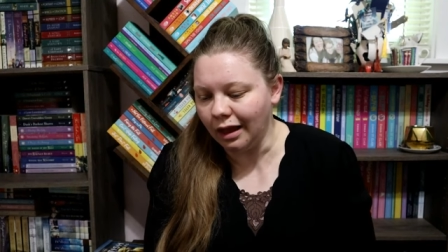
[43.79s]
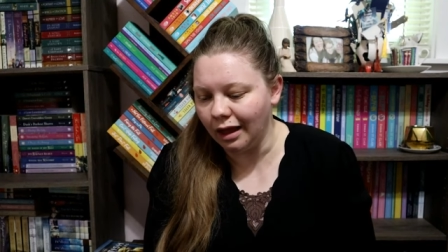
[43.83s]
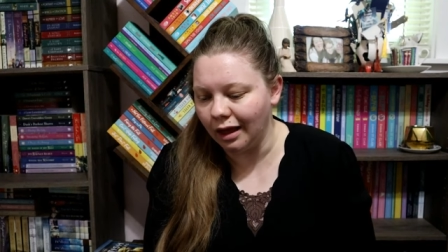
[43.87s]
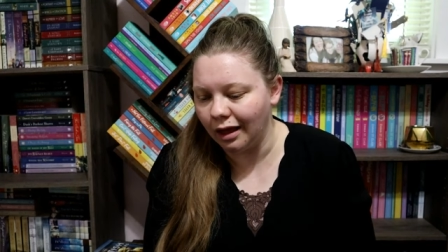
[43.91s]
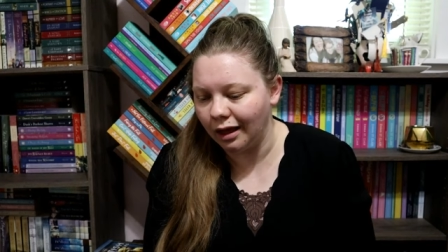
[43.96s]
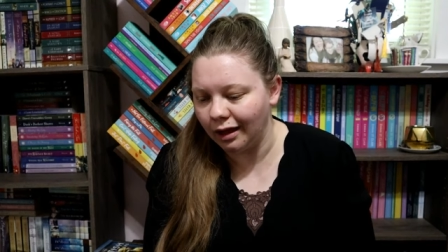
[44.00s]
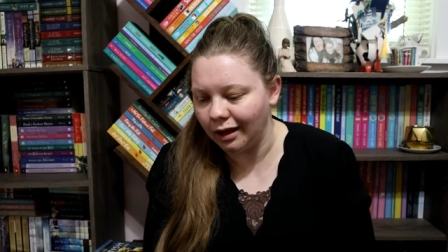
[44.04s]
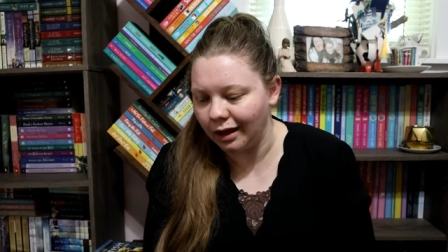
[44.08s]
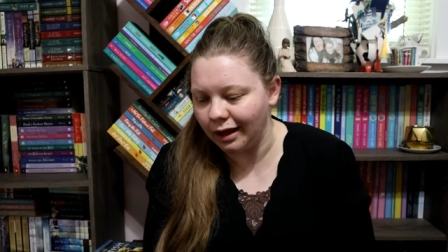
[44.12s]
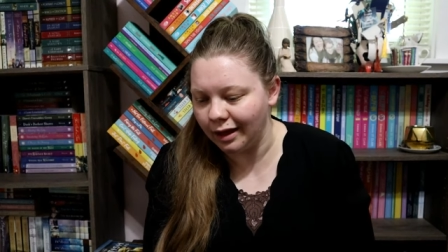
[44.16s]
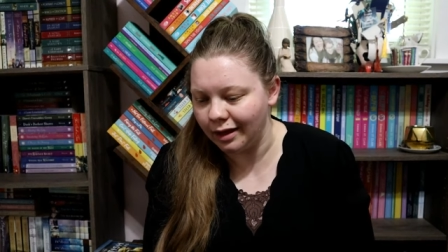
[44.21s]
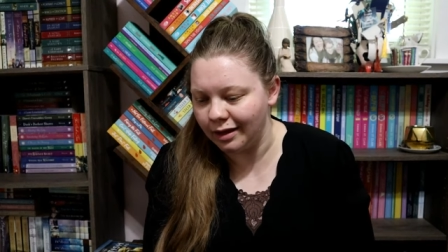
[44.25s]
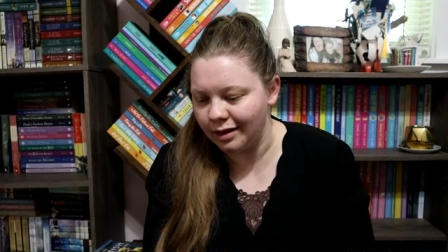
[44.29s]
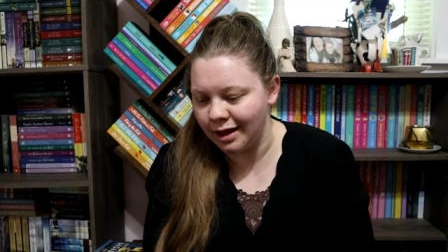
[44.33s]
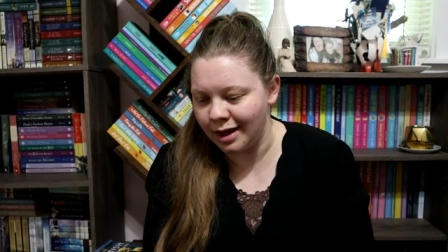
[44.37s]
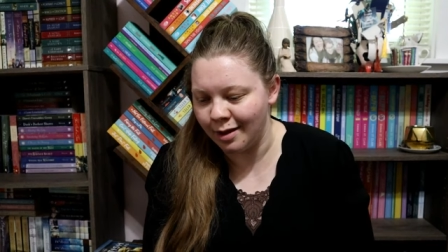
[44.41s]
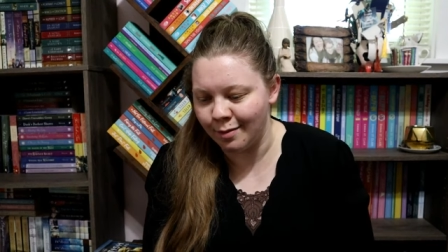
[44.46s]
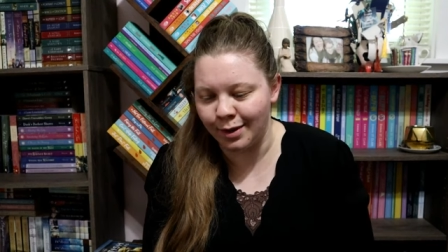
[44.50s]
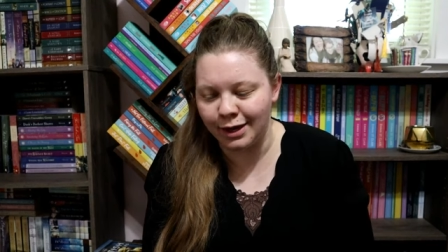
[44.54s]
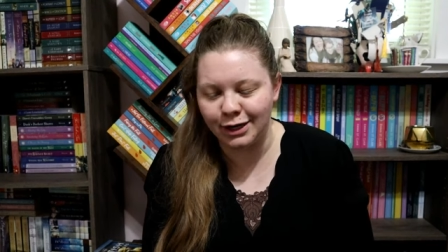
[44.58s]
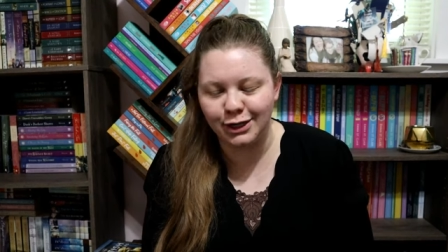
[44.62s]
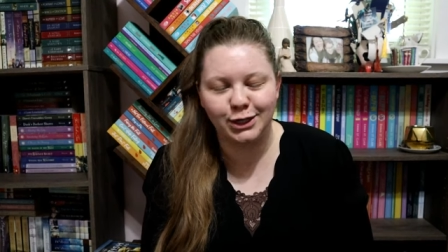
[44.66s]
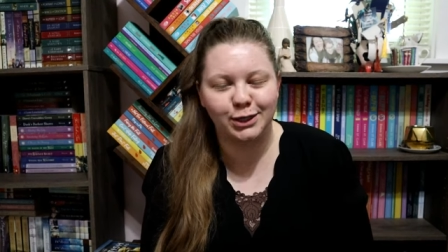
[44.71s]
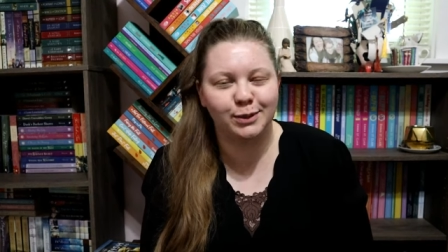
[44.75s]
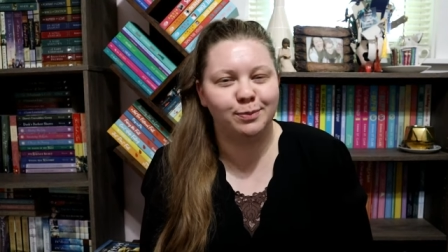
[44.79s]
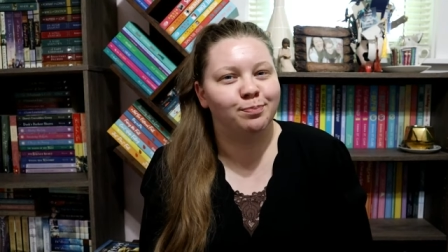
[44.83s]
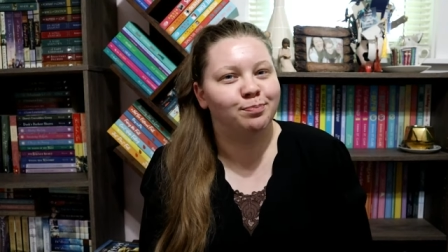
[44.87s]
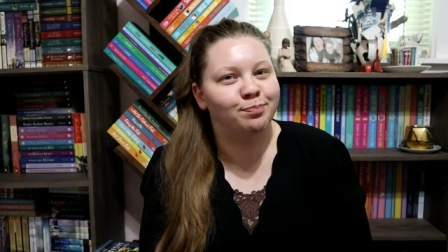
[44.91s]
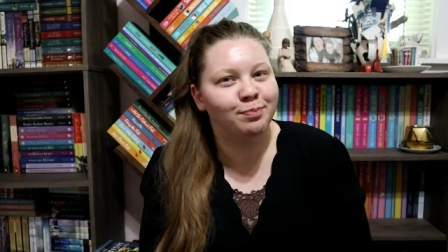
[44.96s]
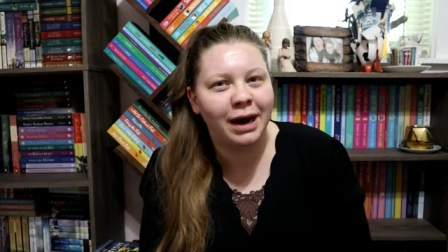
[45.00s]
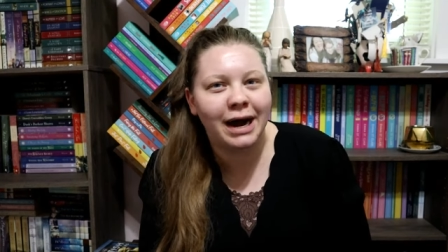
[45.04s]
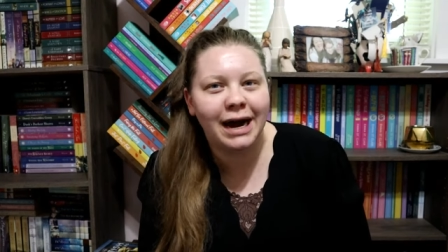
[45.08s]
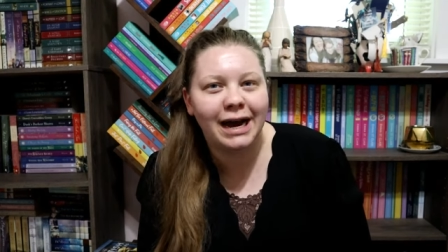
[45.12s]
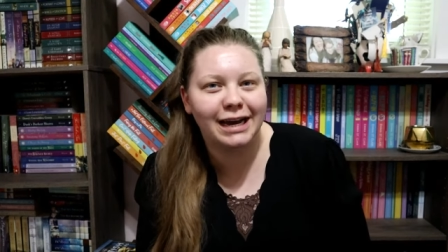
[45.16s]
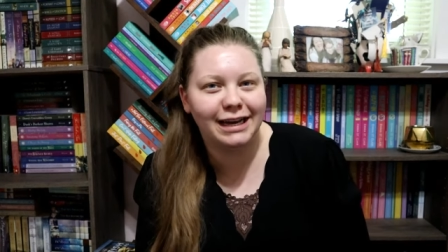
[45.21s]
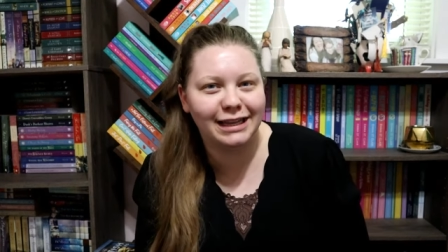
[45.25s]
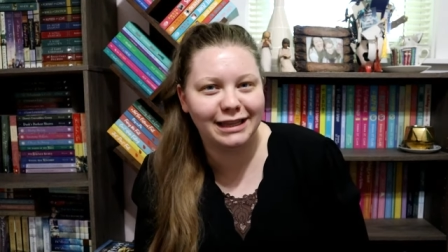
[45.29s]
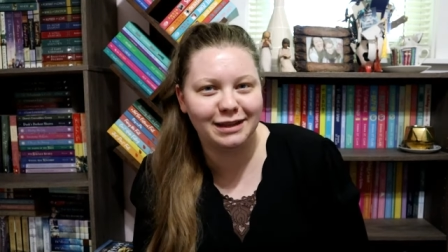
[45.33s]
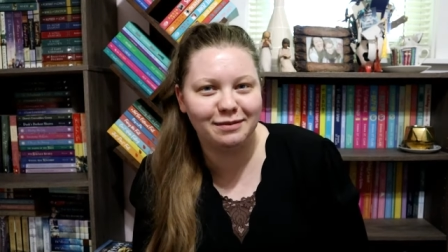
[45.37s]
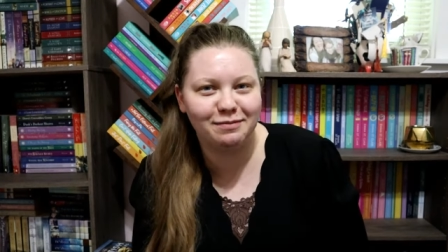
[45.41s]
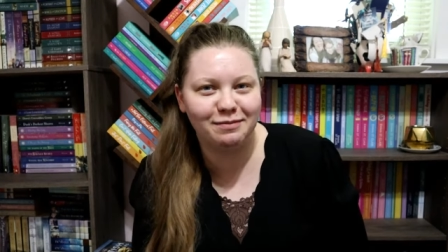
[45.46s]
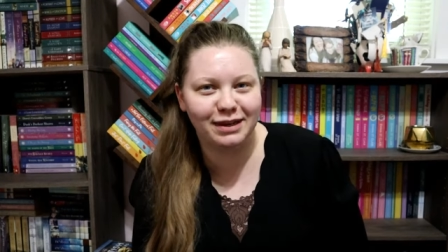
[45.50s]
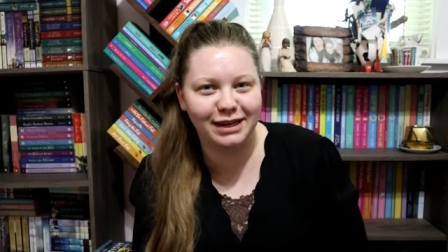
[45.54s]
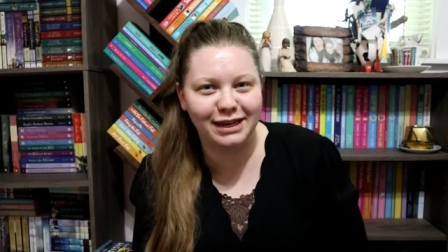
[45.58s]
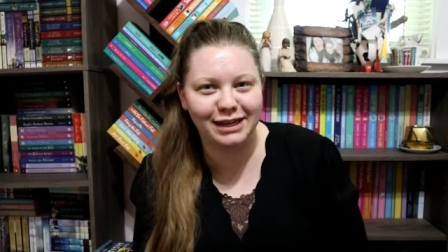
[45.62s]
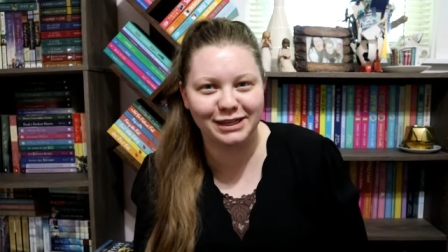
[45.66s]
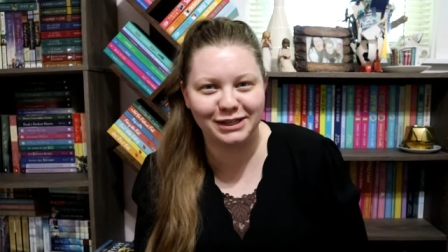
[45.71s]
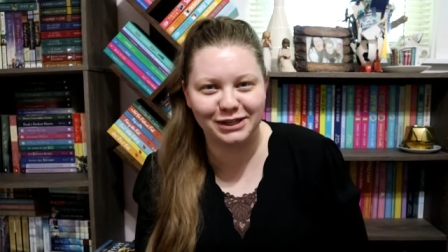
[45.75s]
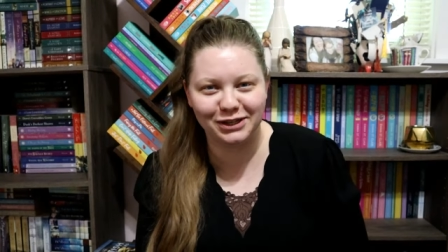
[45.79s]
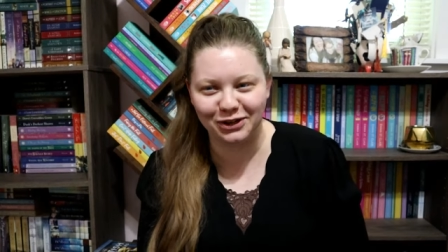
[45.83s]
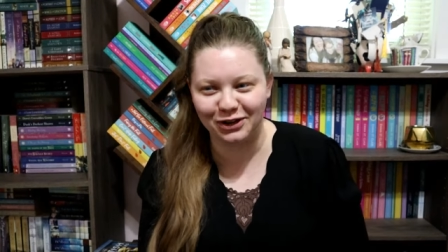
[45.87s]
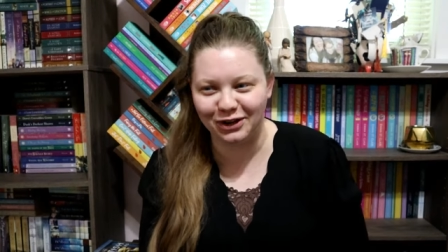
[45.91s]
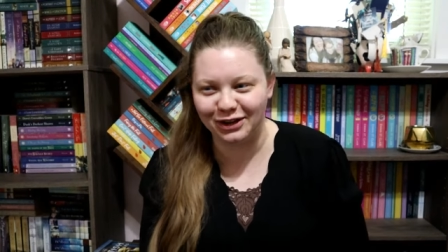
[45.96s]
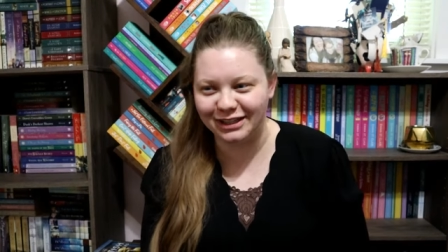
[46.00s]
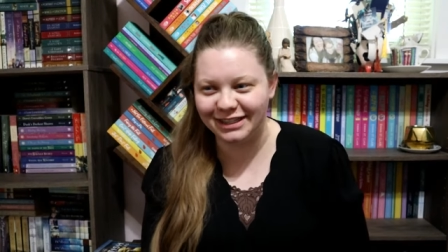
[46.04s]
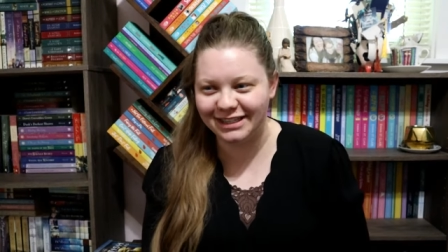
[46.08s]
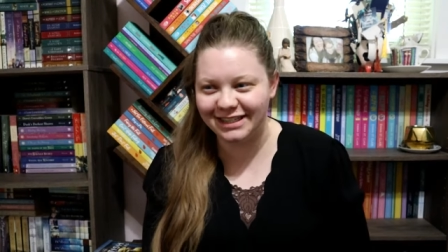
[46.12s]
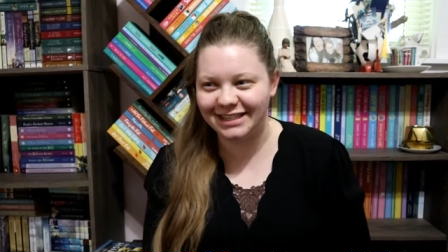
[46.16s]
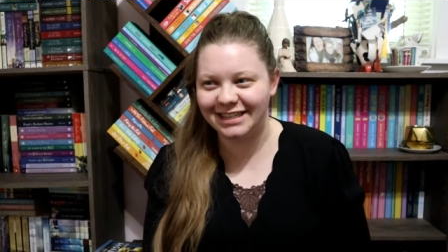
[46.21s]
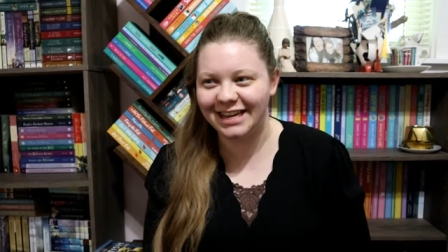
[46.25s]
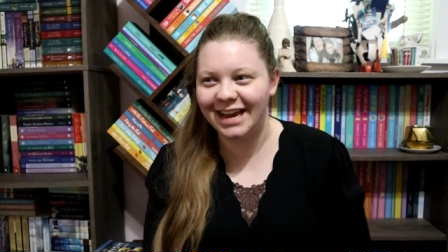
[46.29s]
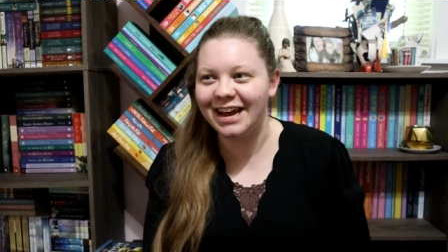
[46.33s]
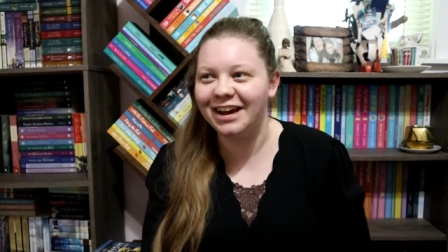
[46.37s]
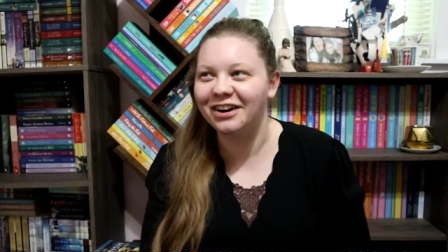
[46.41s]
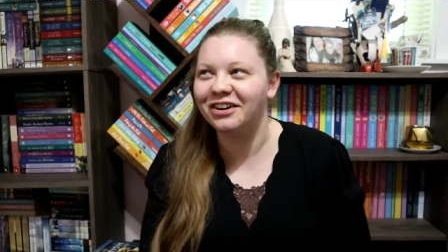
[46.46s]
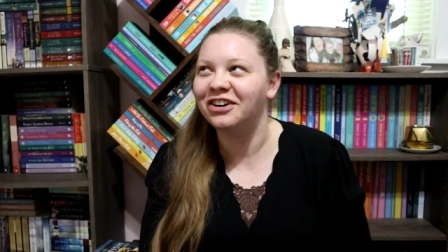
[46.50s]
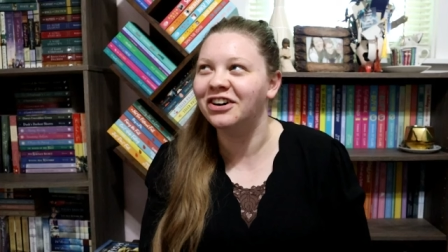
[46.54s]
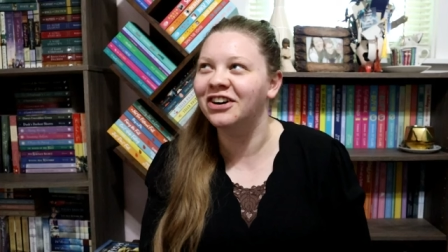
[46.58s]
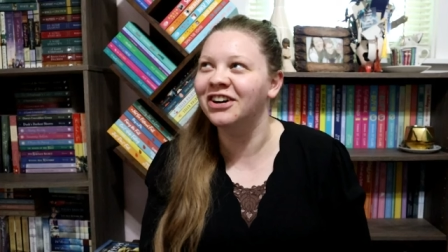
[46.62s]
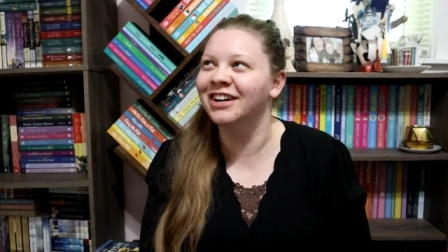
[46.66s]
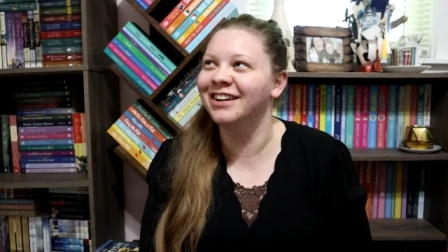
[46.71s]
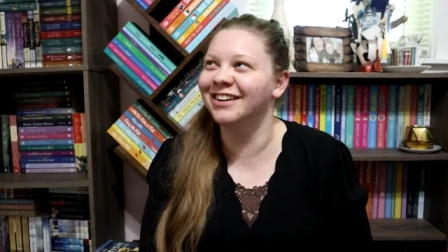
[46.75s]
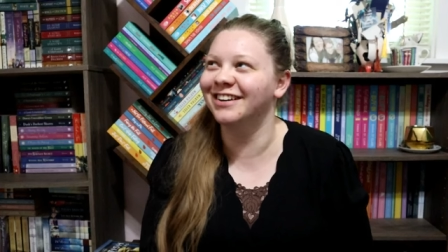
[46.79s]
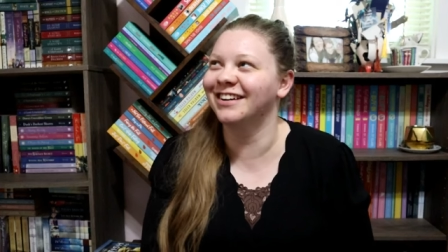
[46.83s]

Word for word: Uh, am I just buying them because they're on sale?